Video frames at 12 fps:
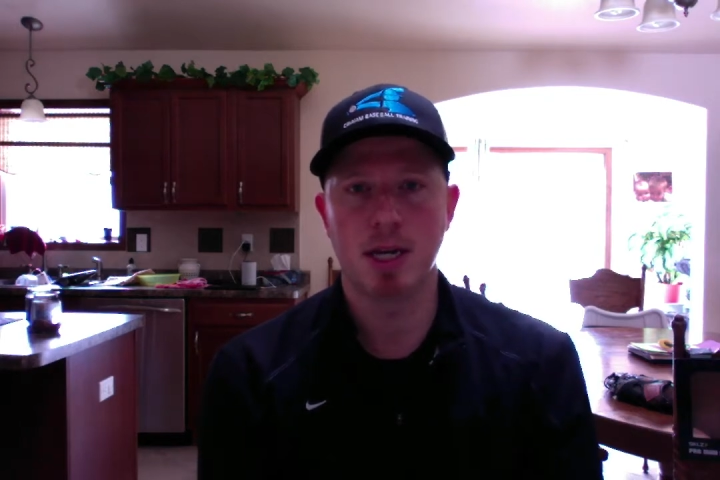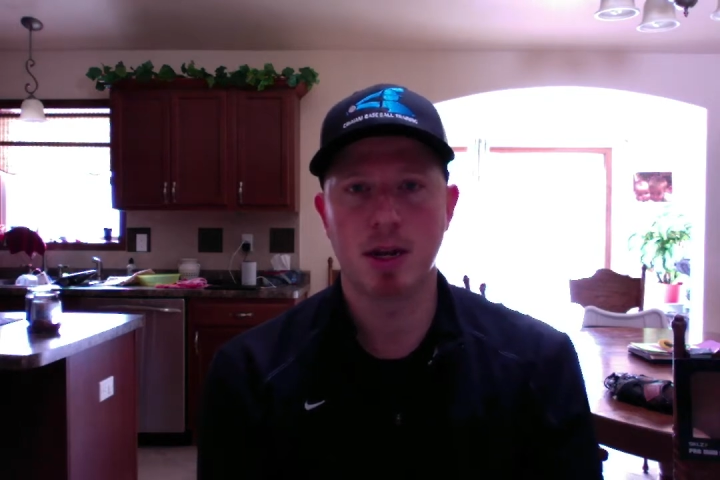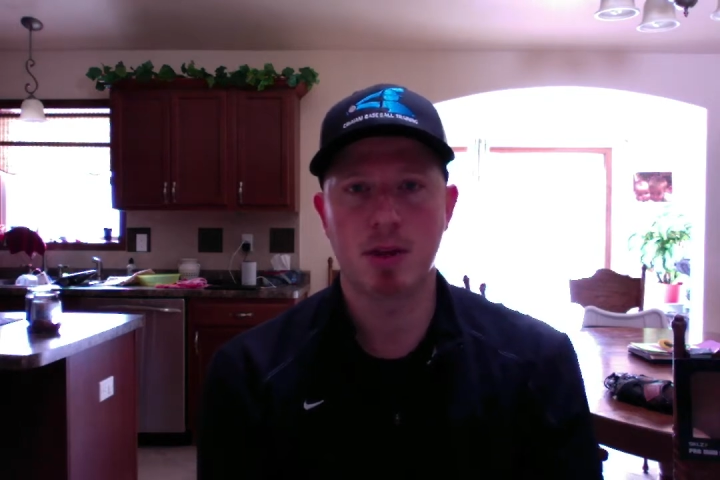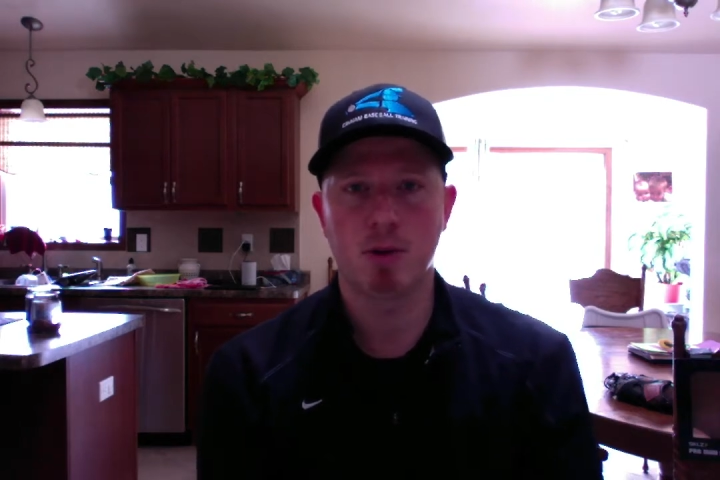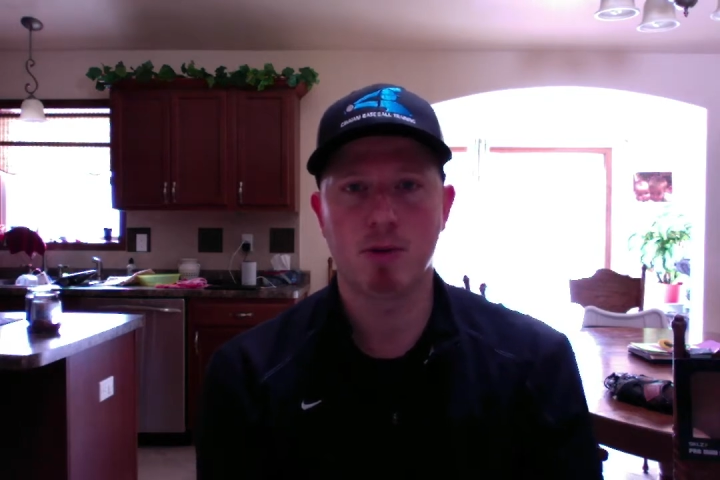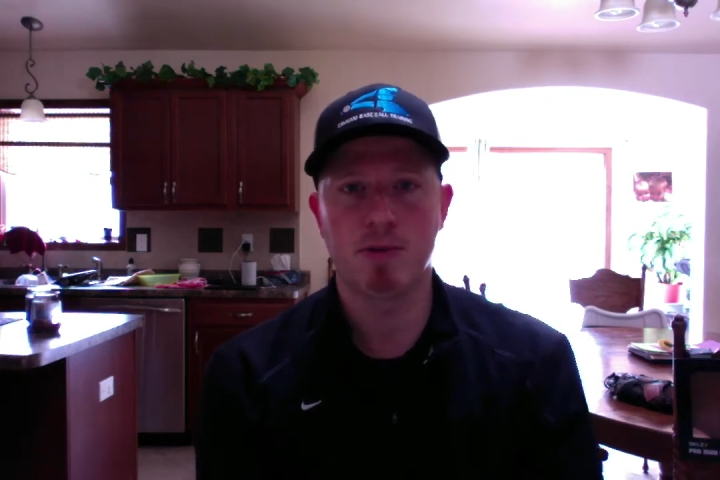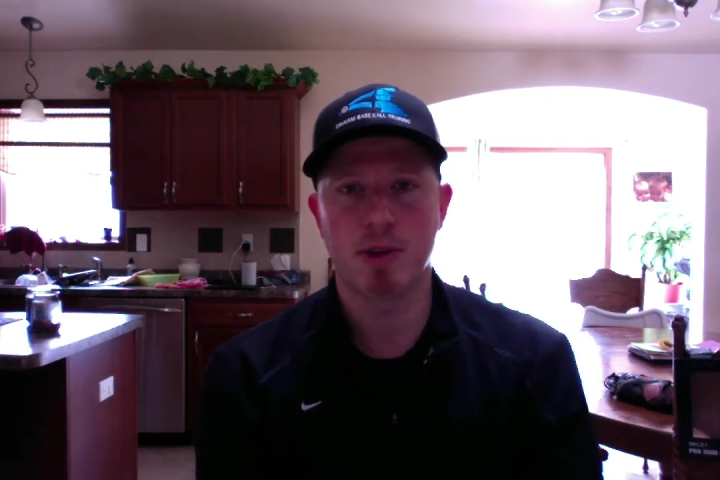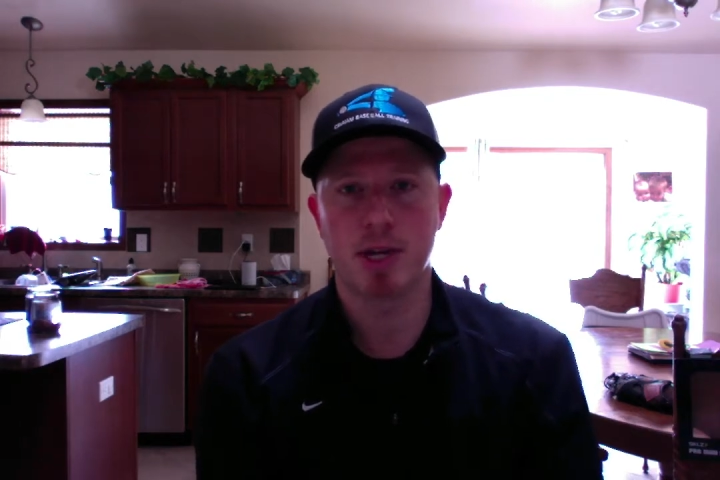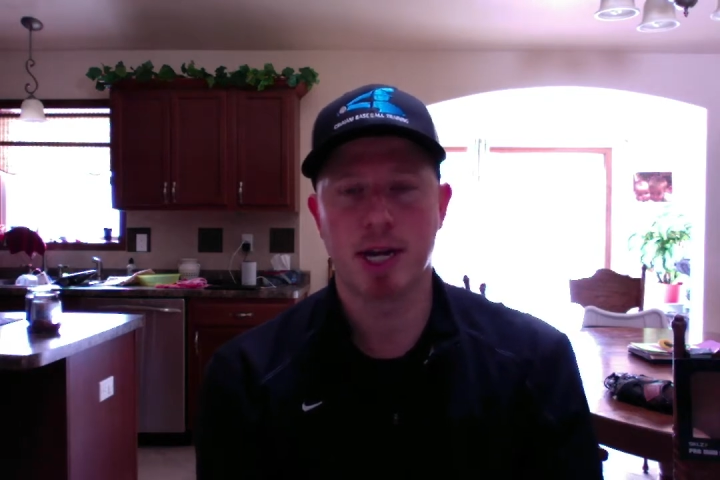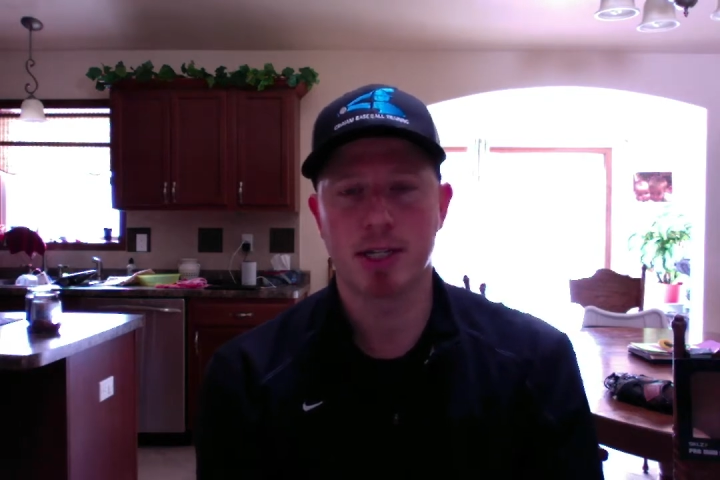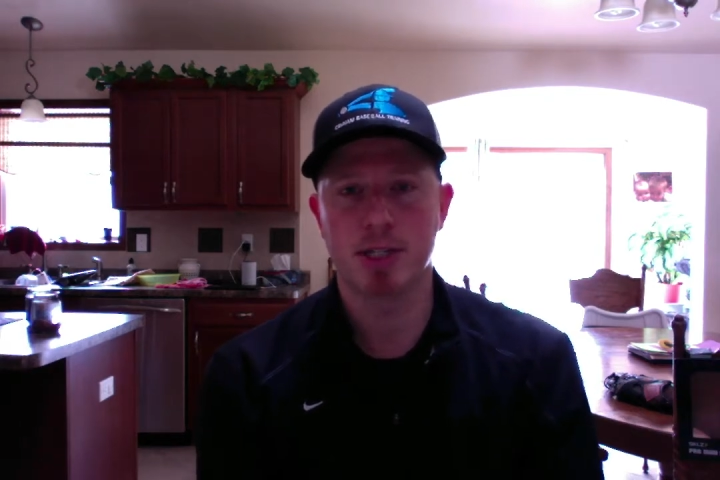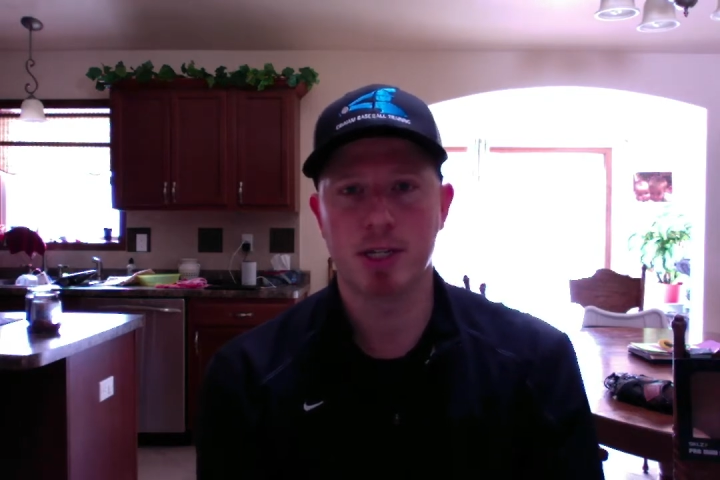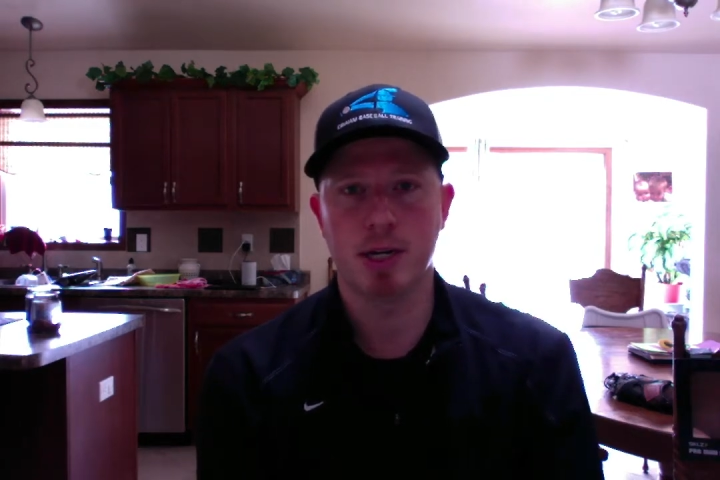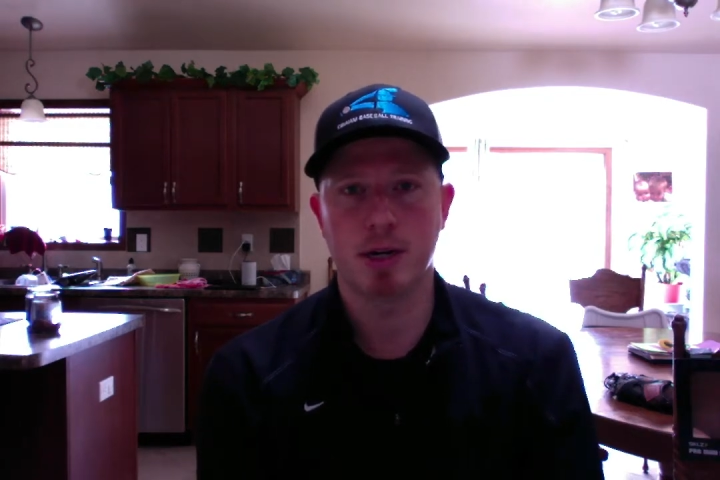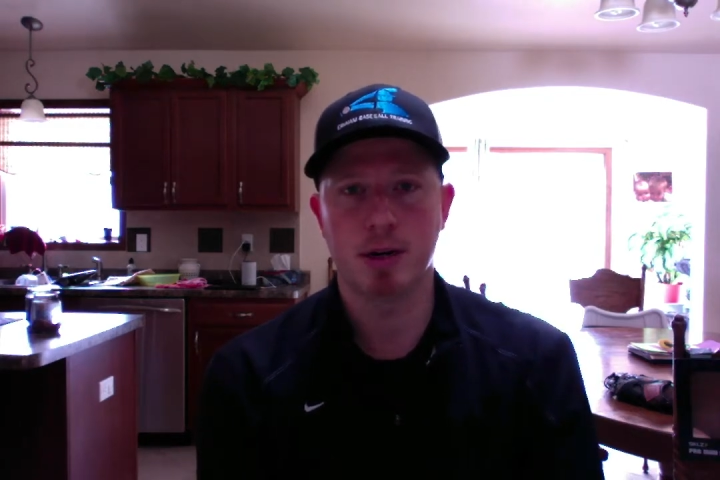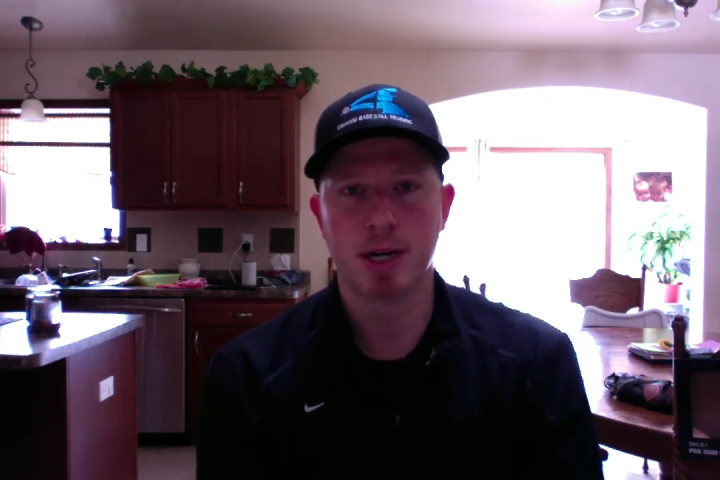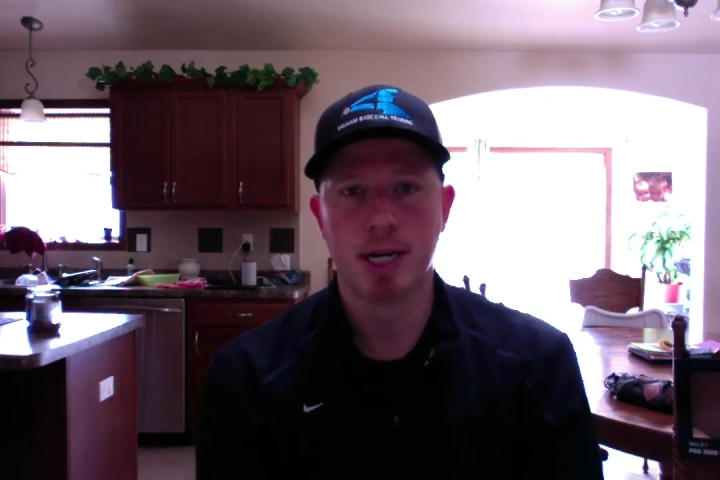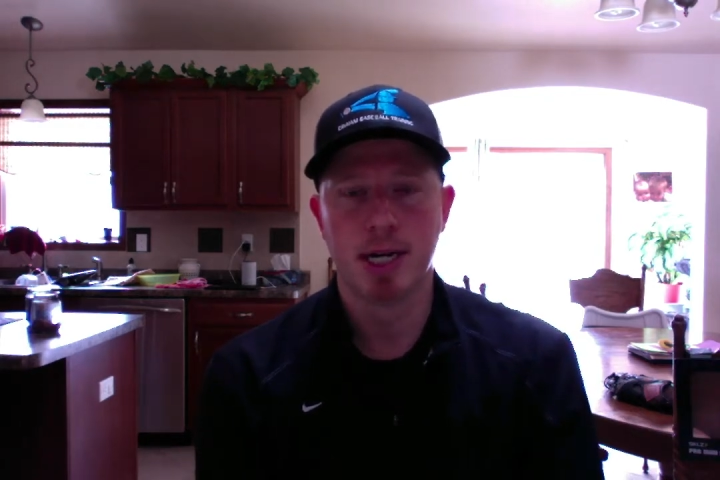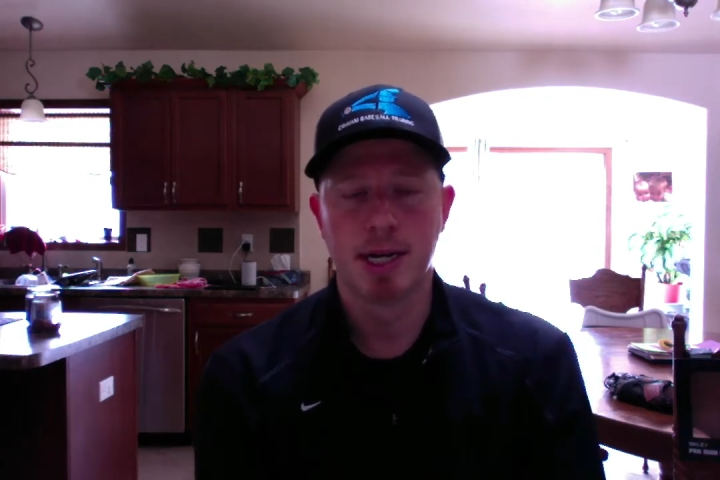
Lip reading: didn't throw for the next year.